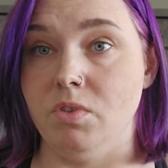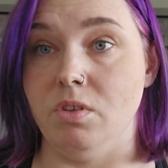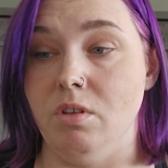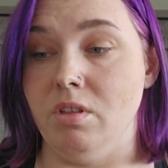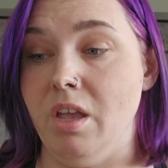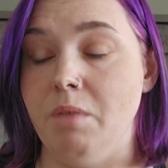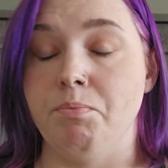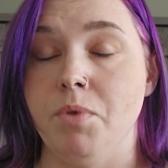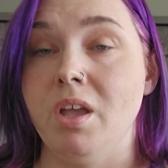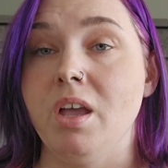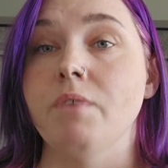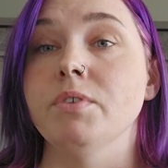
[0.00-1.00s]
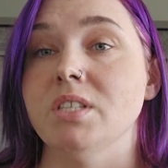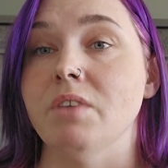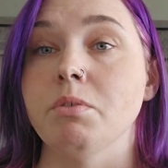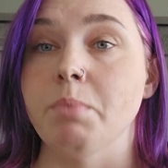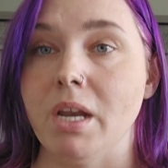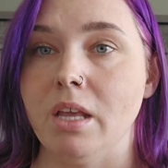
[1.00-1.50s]
it covers
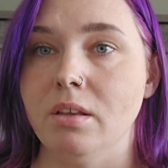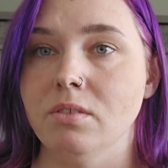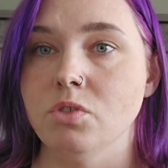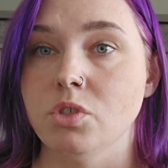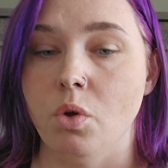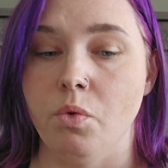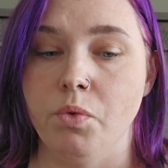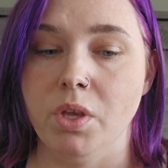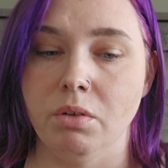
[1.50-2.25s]
everybody. So if we